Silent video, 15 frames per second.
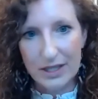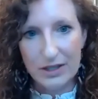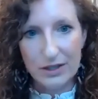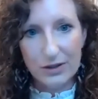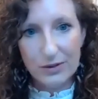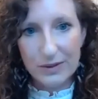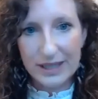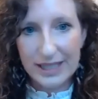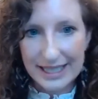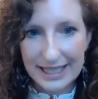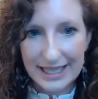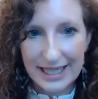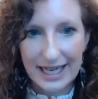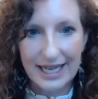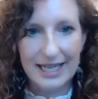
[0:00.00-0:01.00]
you want to
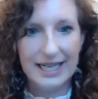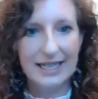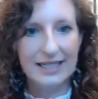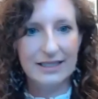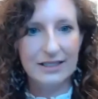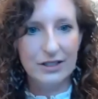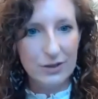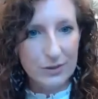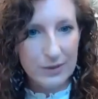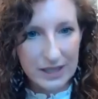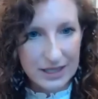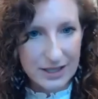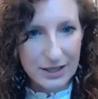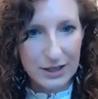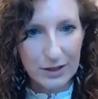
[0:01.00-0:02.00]
get ahead and you want
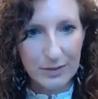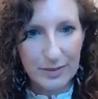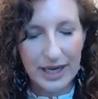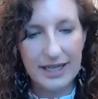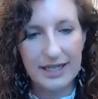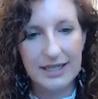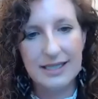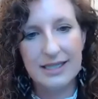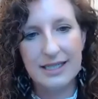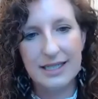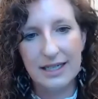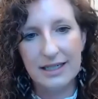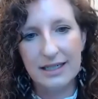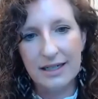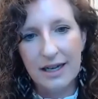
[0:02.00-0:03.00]
to do your best
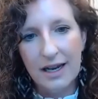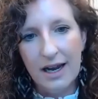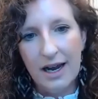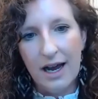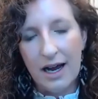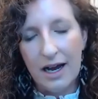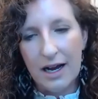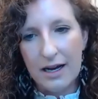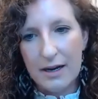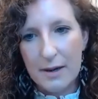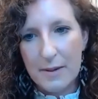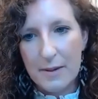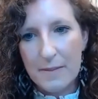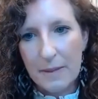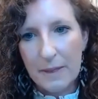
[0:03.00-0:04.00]
and
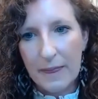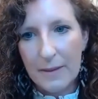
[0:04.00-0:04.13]
um,